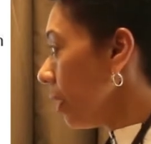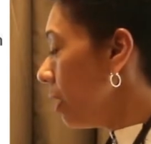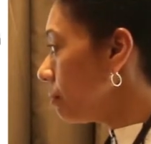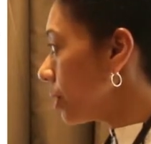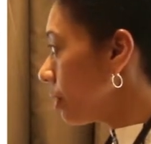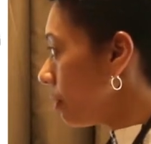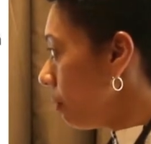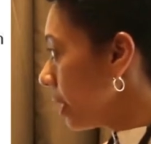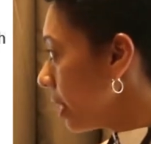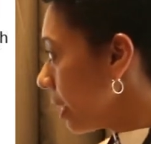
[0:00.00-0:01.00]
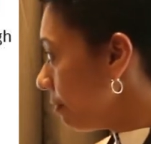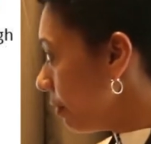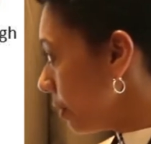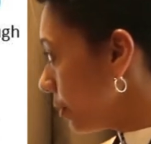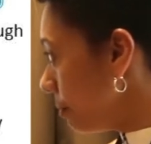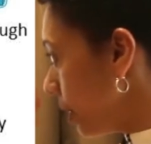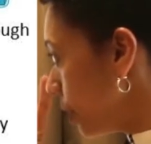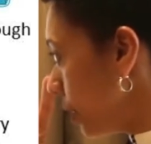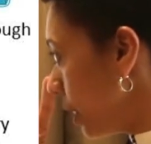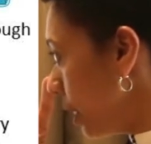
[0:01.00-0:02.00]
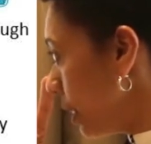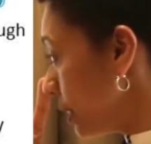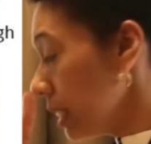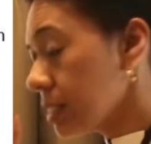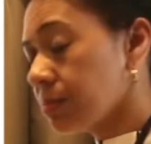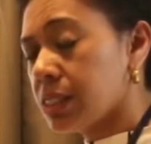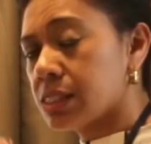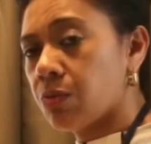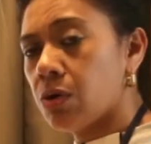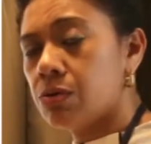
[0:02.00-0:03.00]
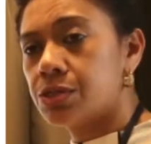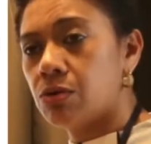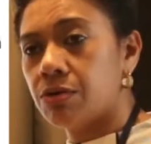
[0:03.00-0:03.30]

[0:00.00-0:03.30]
One thing I forgot to mention in the assessment is that we also